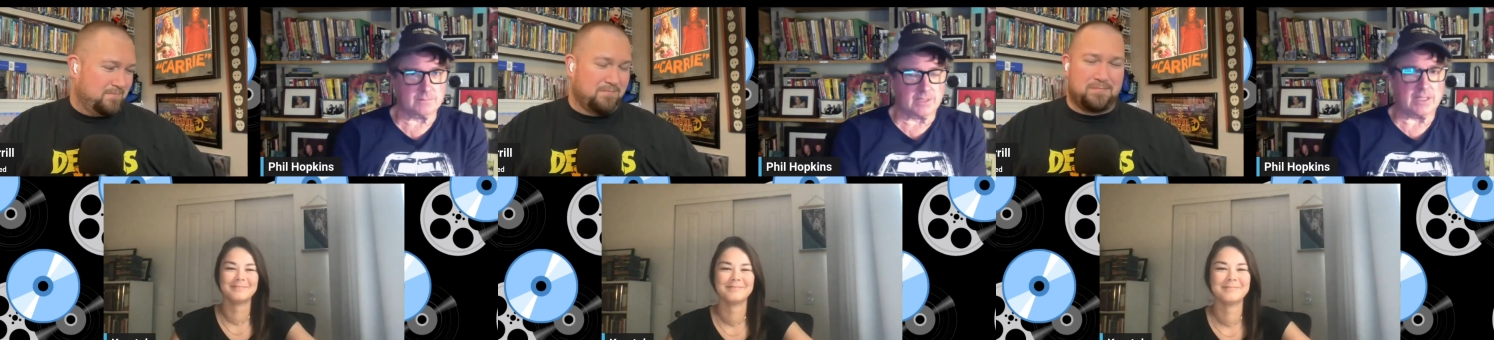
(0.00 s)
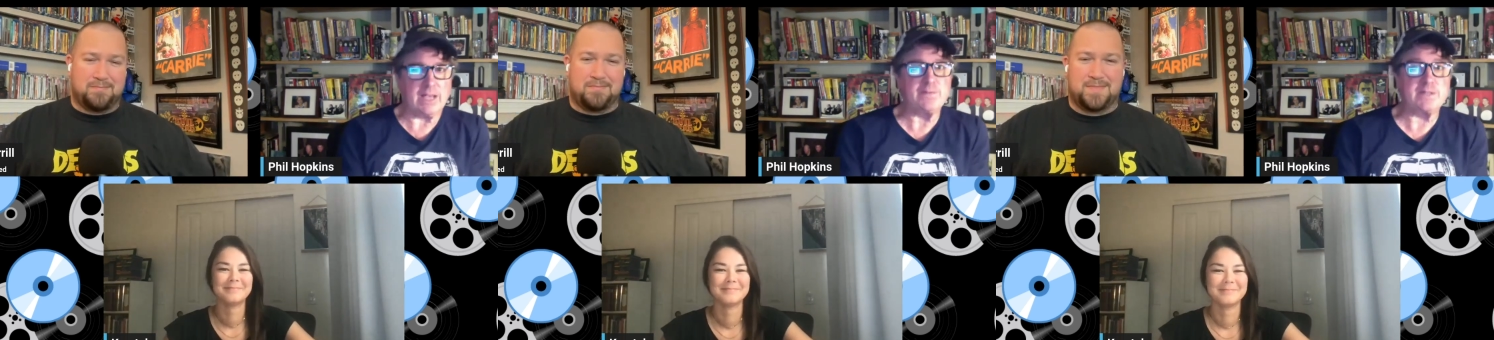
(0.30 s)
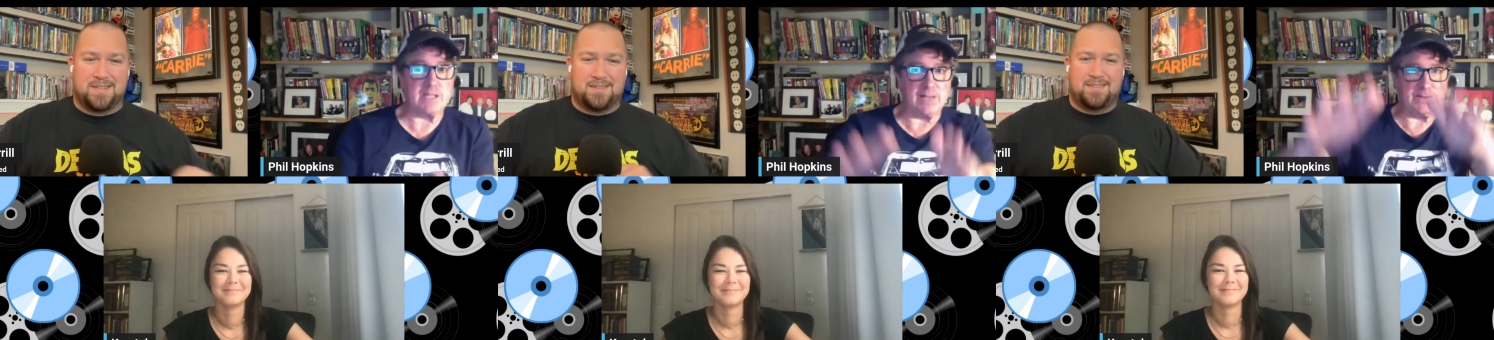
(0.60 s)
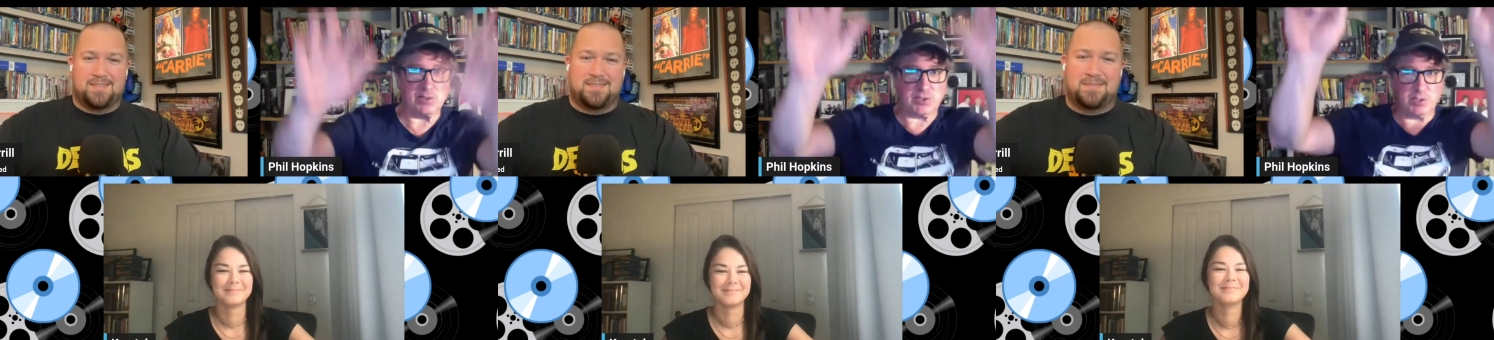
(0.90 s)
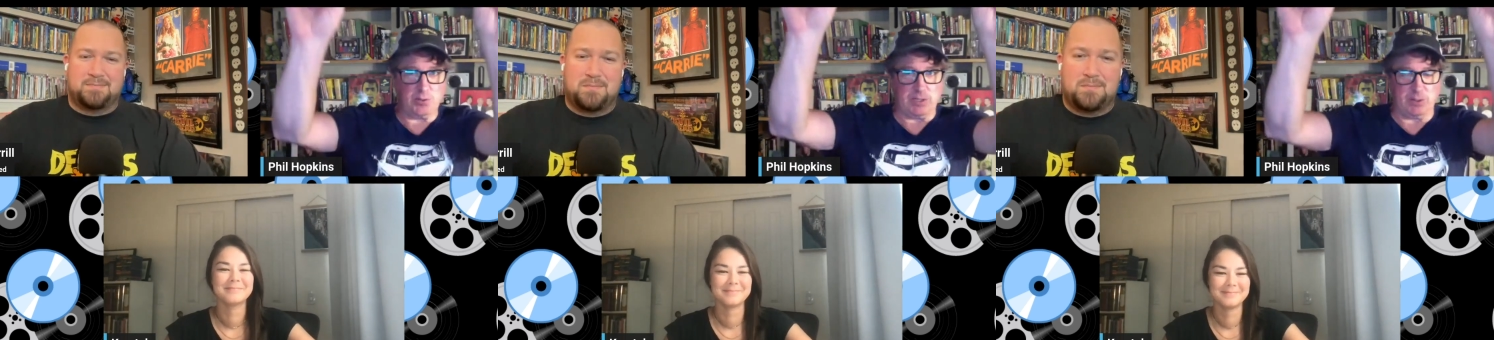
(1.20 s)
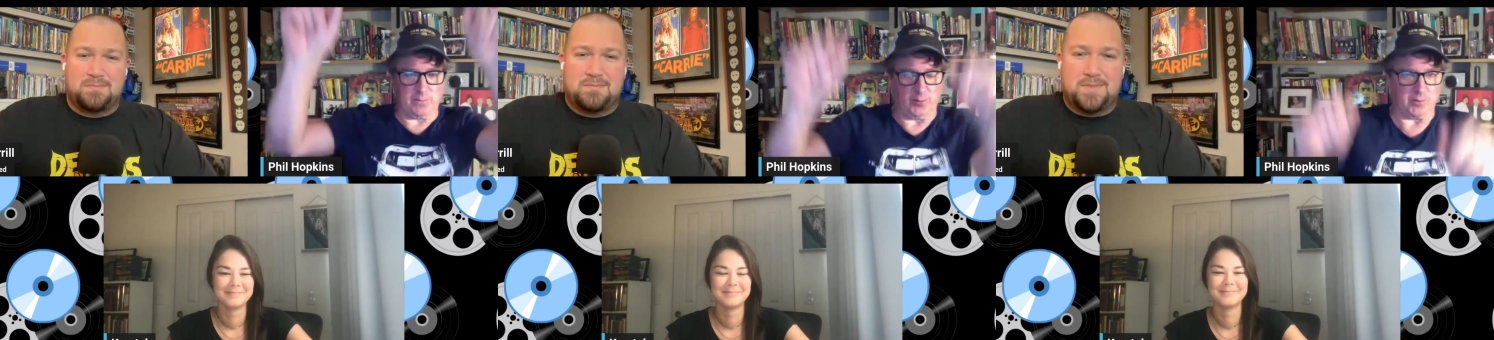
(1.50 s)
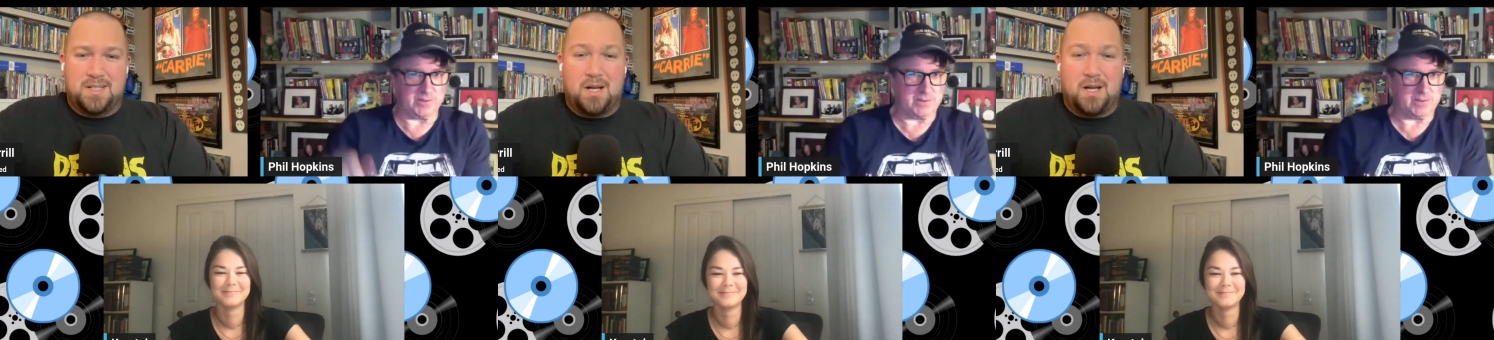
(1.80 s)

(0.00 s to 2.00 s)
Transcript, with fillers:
Speaker 1: gifts gifts to the universe.